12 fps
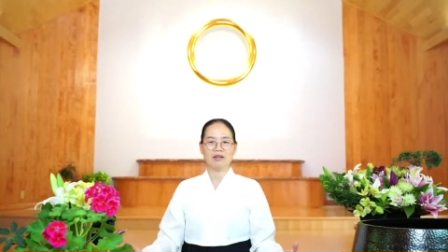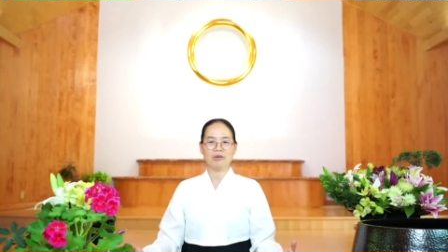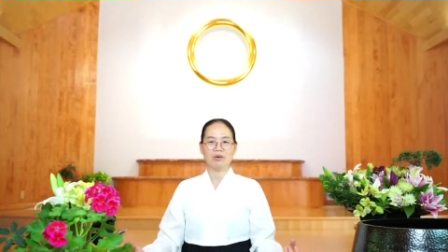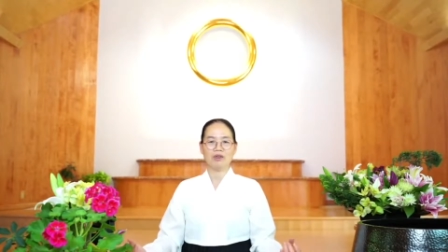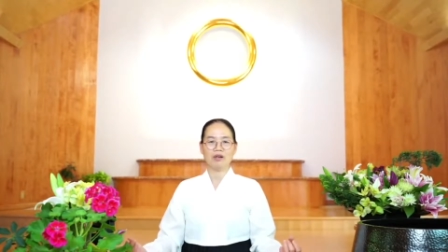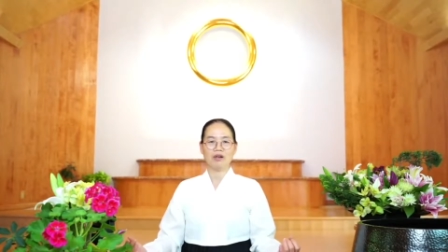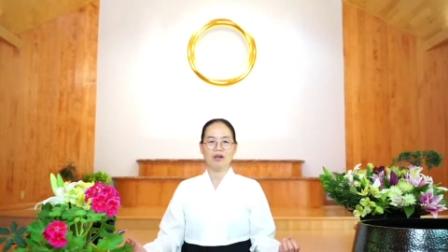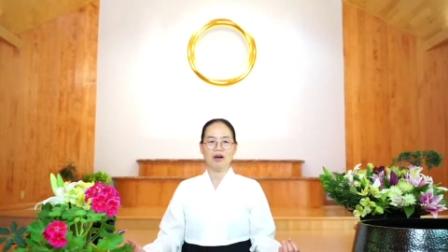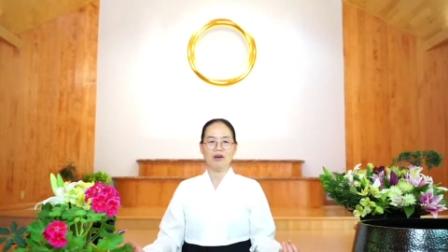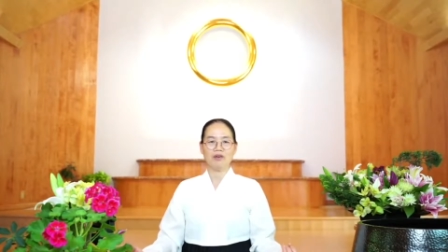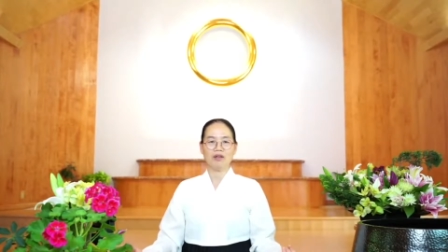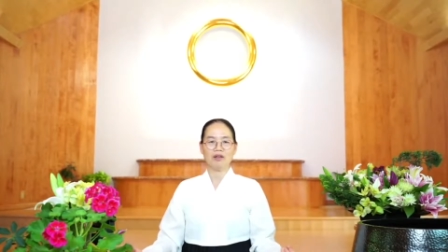with a
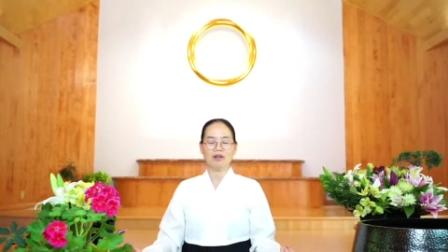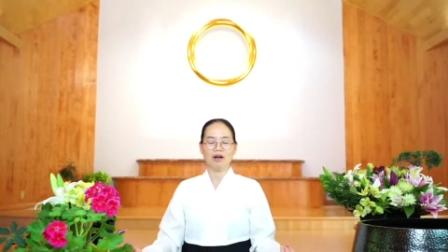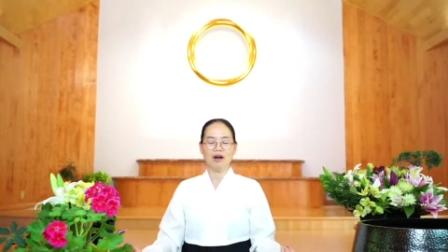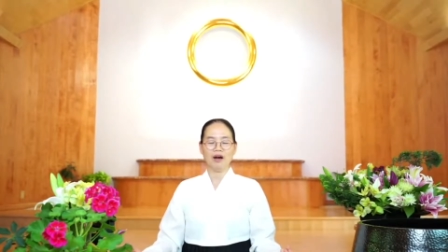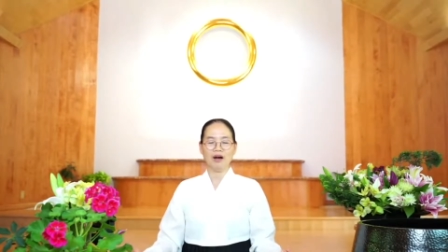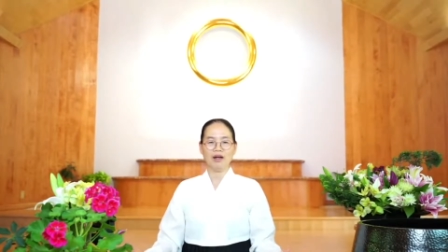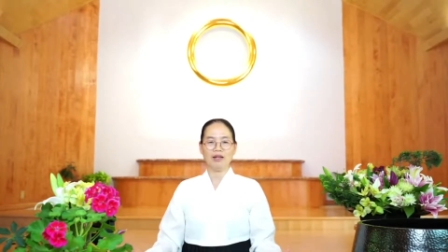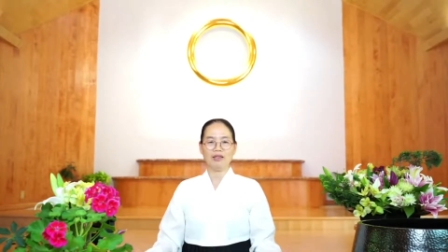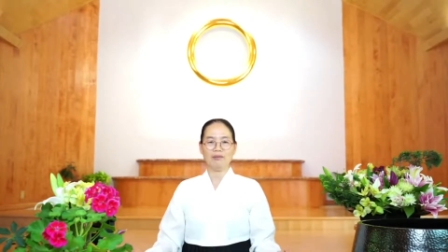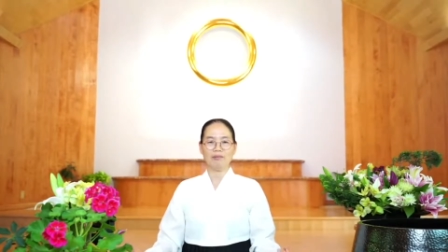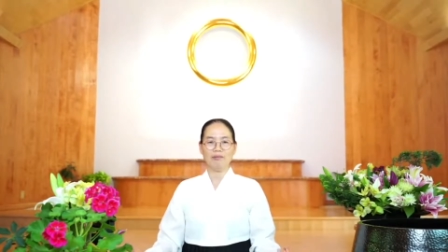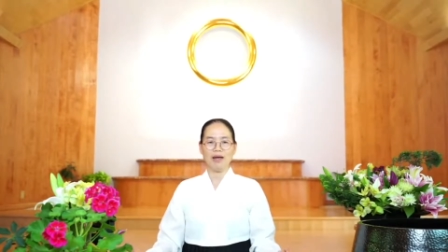loving,
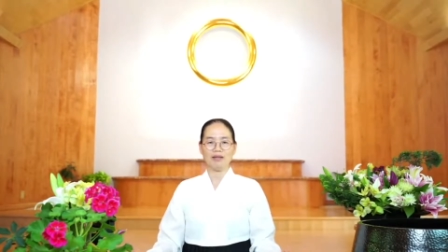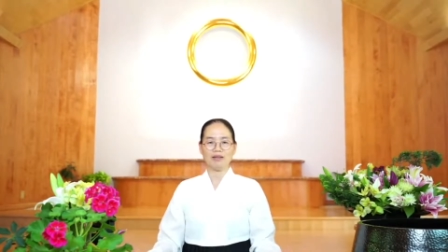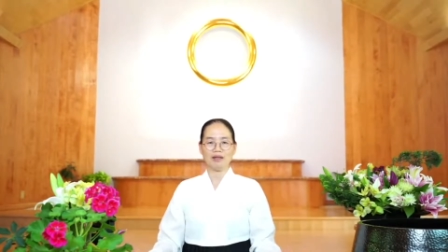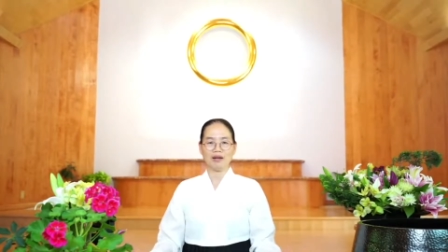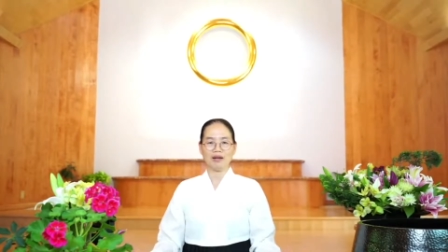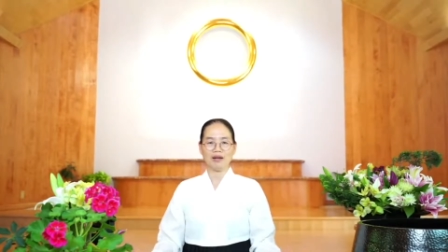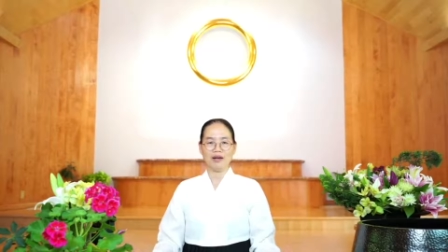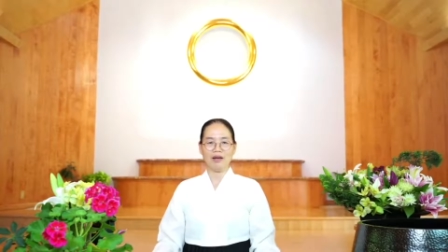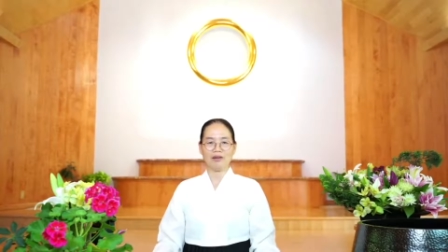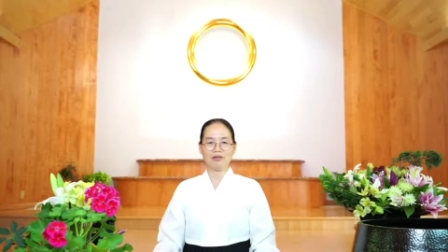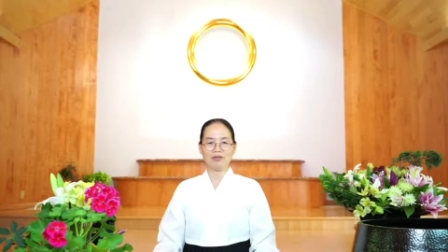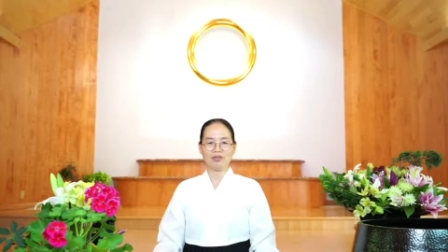kind metta
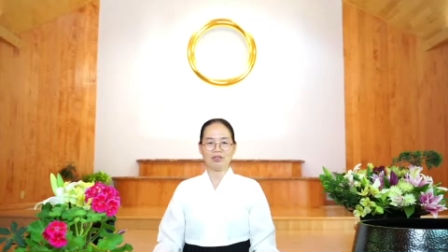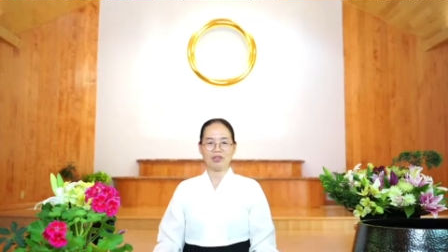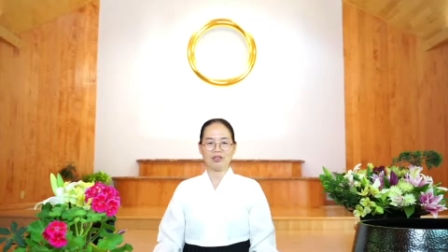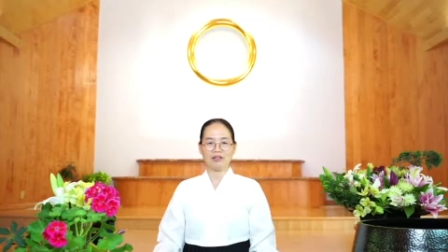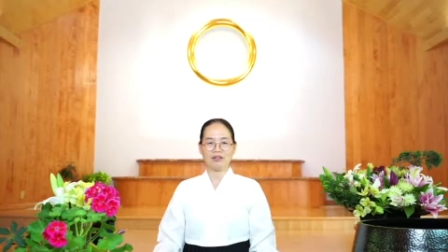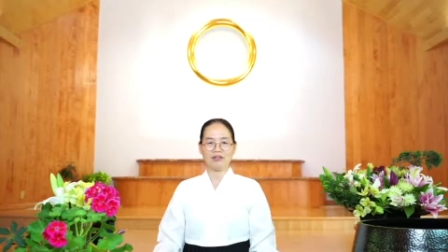energy.